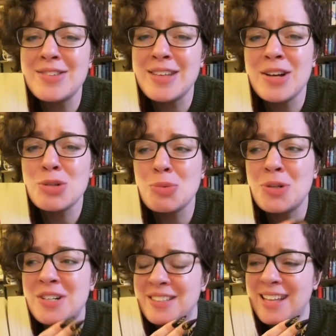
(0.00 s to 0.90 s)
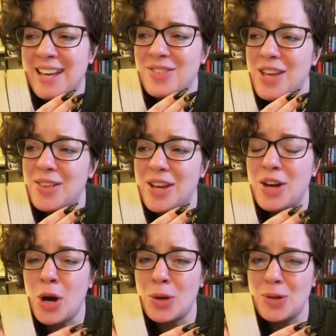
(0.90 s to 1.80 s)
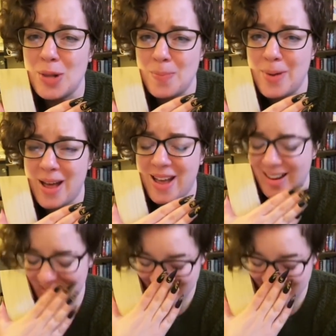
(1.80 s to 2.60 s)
sexual and like they like cuddle in bed.